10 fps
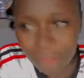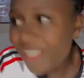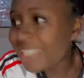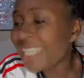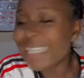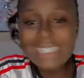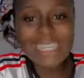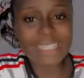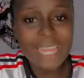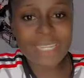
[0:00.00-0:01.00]
This kid is
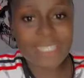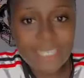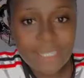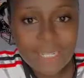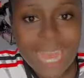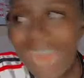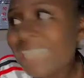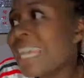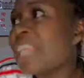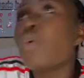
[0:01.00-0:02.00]
just 18.
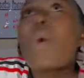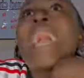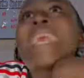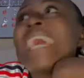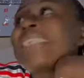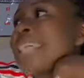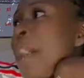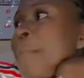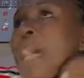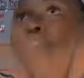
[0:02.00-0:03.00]
And then you get
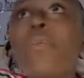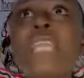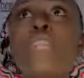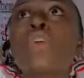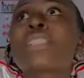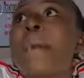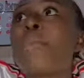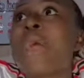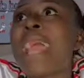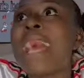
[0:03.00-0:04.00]
McTominay low
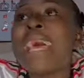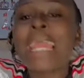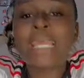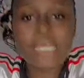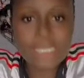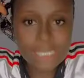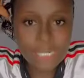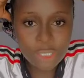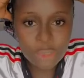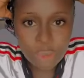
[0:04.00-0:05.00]
somewhere. Like
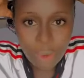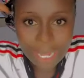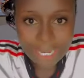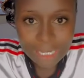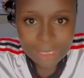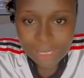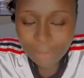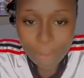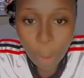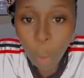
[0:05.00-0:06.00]
literally, do you know, I can't
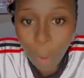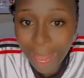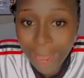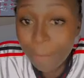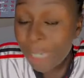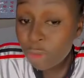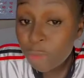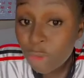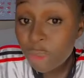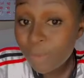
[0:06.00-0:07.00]
remember where
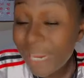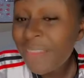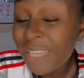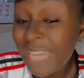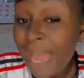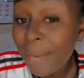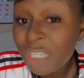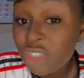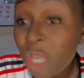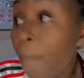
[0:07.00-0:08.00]
McTominay was playing the entire
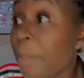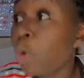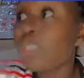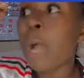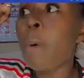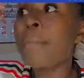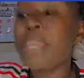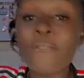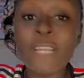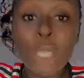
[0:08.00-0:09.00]
match because our
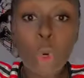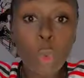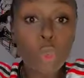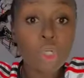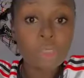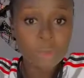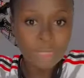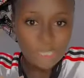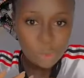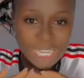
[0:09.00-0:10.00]
midfield could not
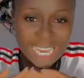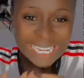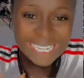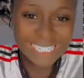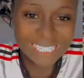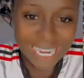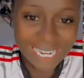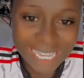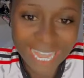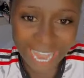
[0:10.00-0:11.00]
produce
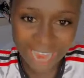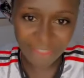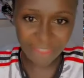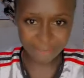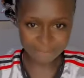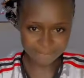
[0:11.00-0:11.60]
literally anything.